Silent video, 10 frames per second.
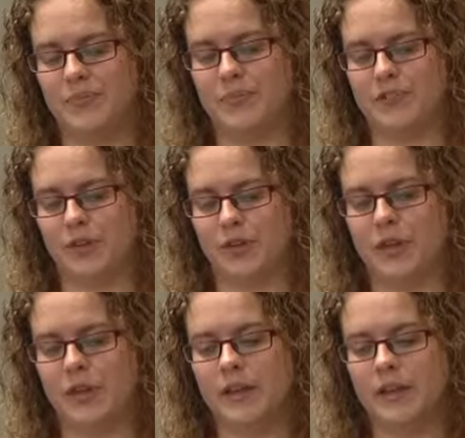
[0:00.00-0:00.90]
So
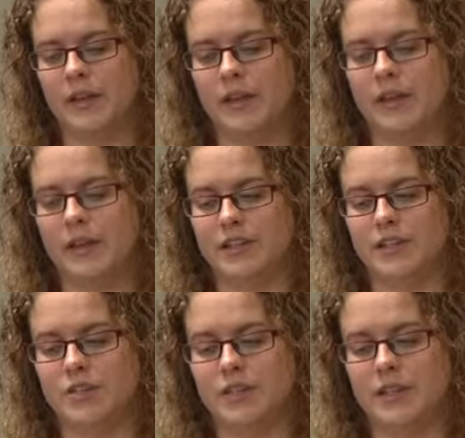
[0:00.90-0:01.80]
it
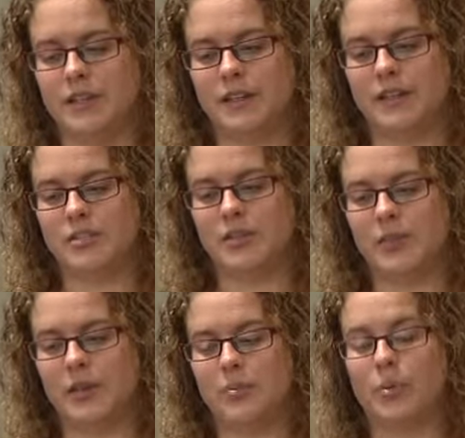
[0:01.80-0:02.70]
should
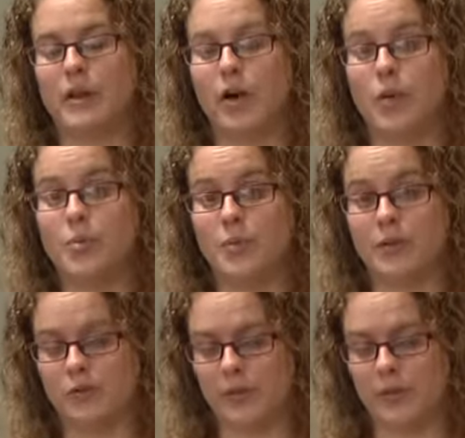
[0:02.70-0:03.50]
be pretty open,